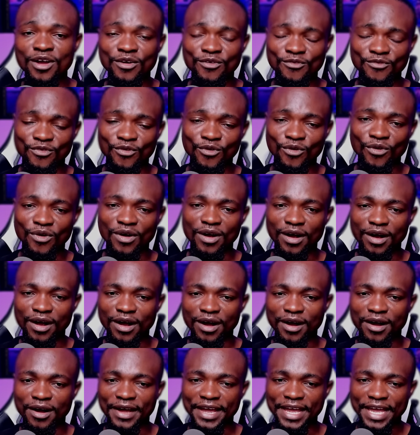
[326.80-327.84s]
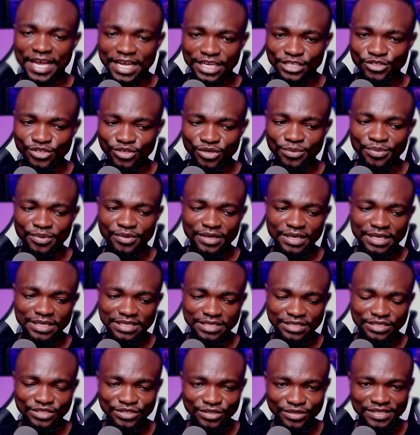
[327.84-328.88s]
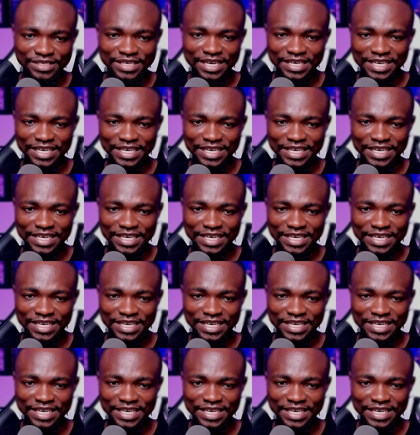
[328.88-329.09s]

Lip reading: Airdrop. It is just